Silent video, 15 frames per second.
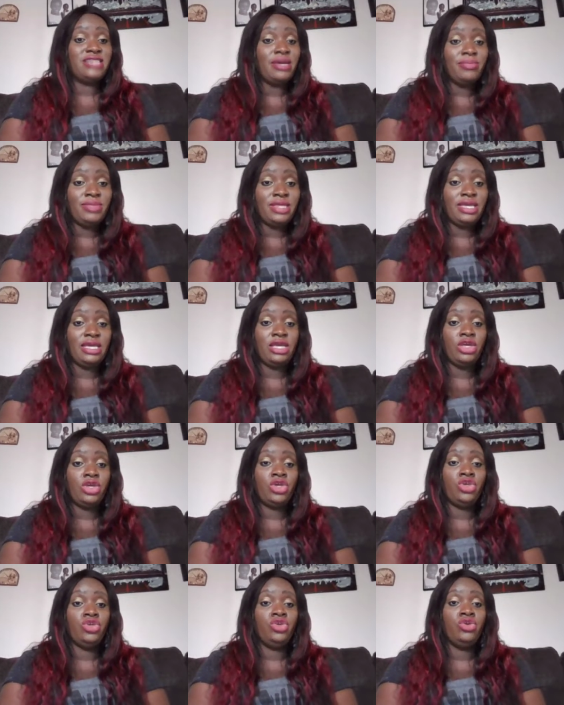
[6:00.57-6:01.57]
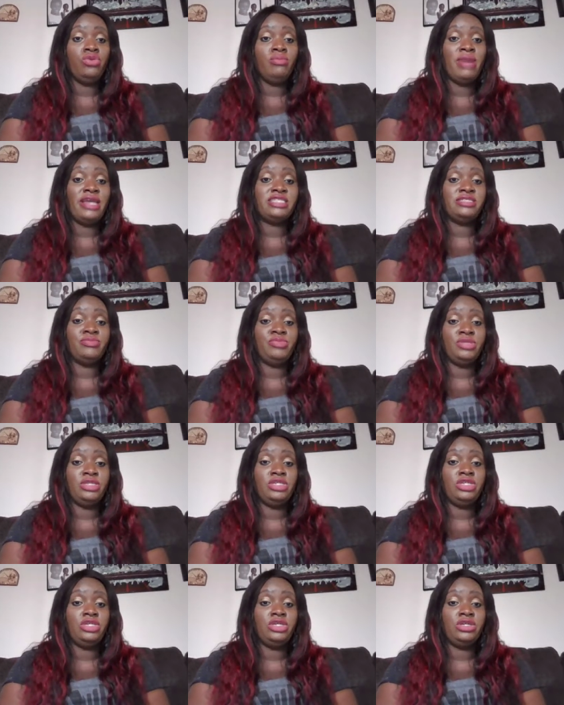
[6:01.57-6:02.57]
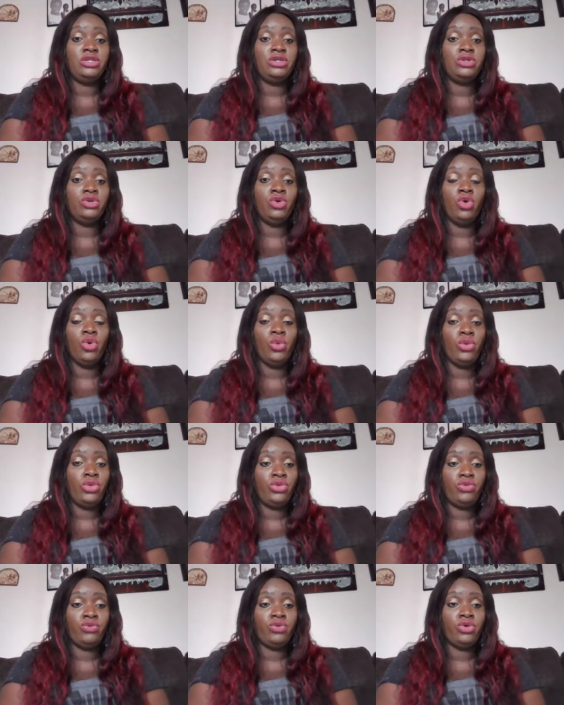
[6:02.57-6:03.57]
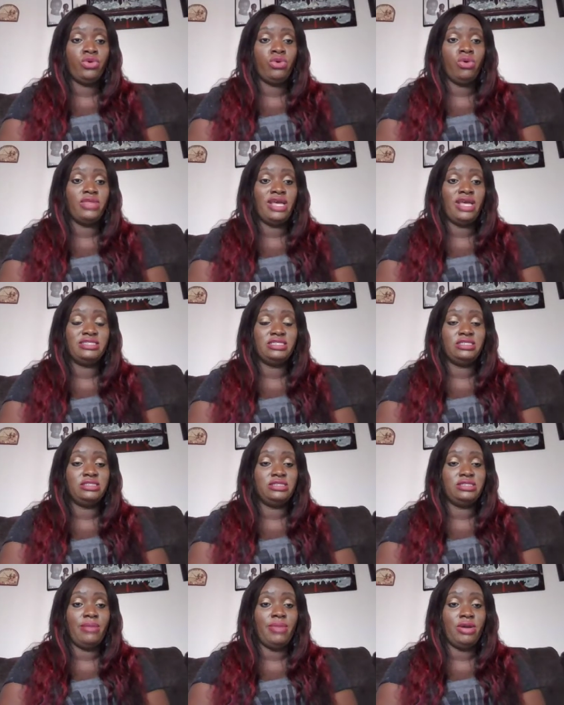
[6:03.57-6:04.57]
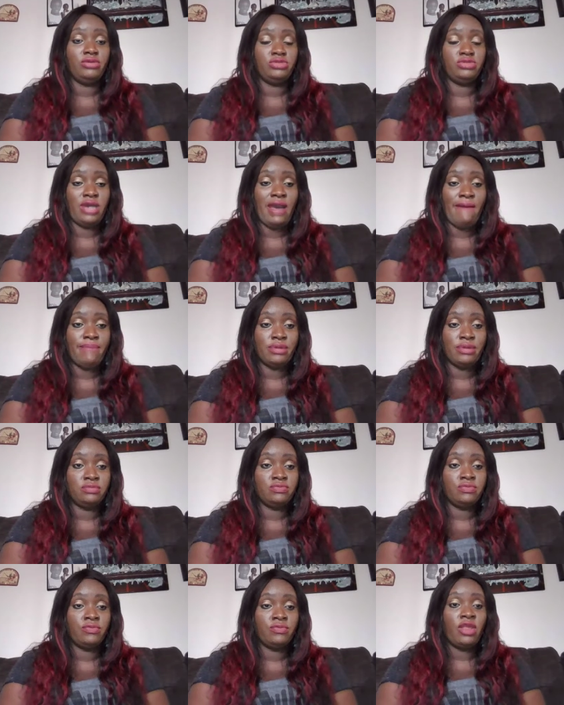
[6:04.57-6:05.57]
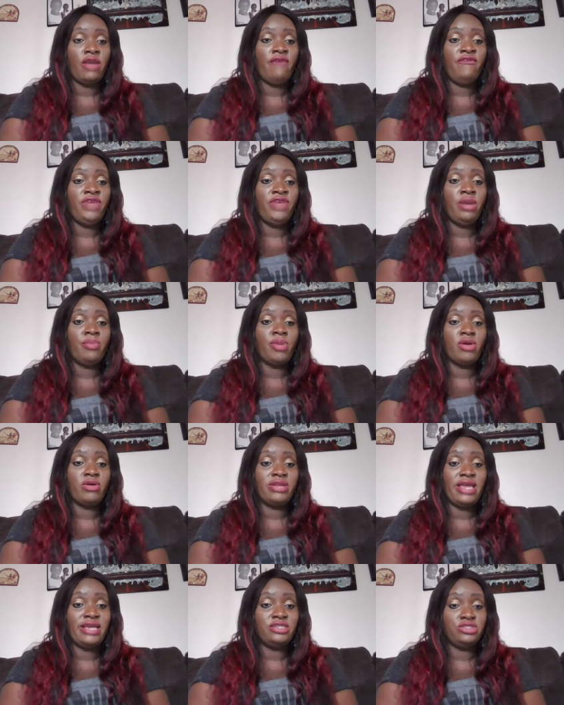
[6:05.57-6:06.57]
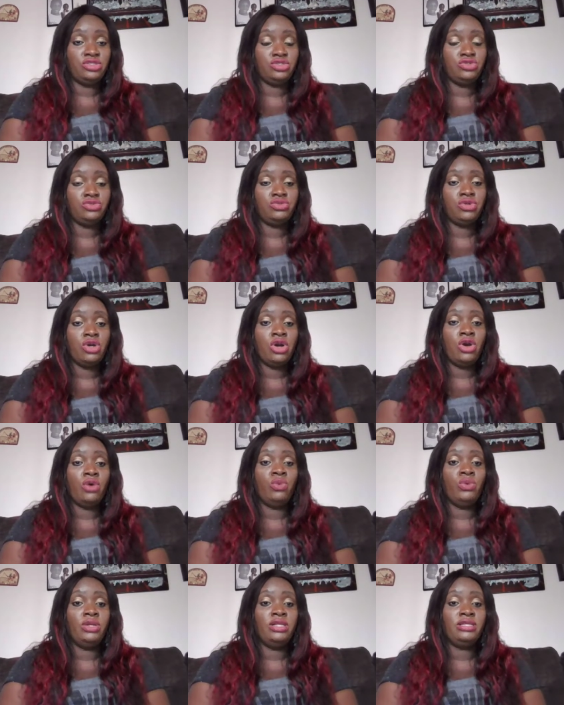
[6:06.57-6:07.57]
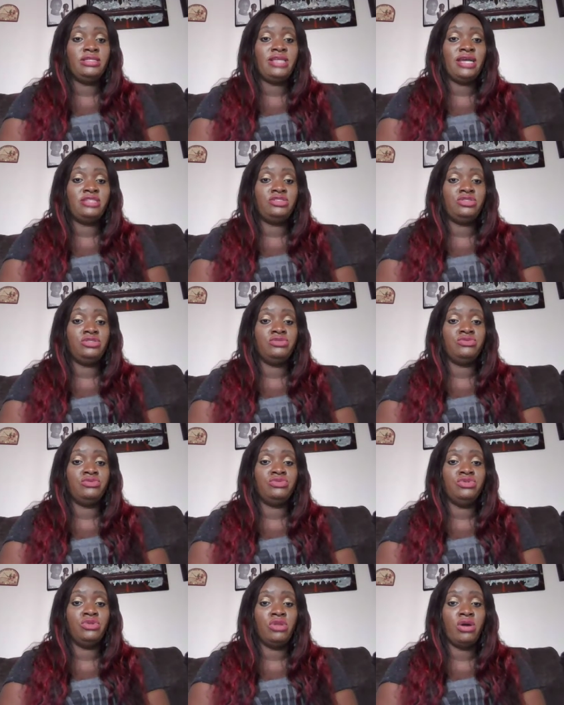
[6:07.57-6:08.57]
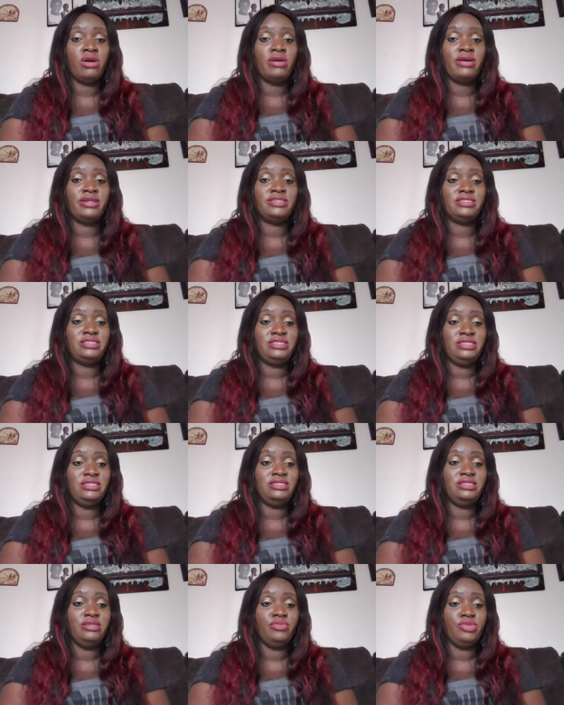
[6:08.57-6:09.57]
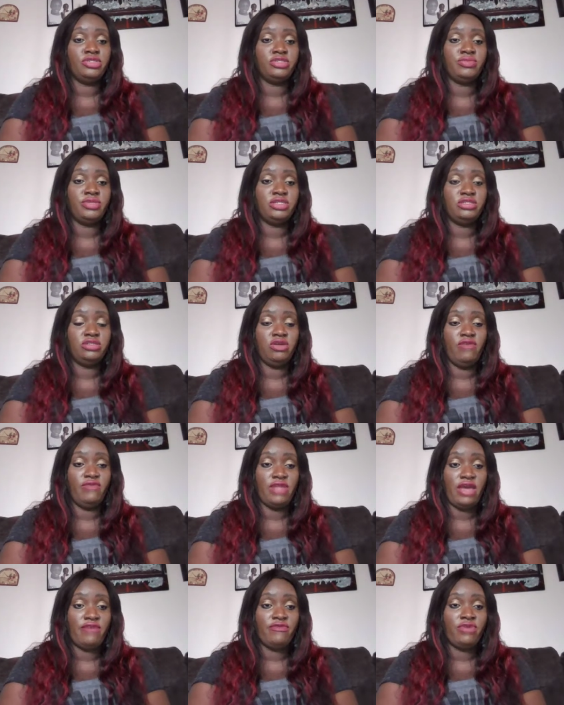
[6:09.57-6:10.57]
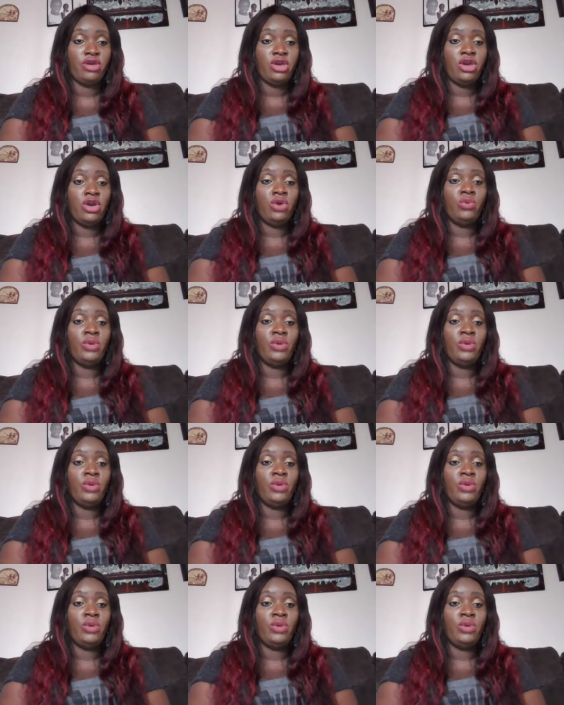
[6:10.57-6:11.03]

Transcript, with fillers: something you might be going through or that is about to happen. Fear paralyzes you will that you no longer see the possibility of life.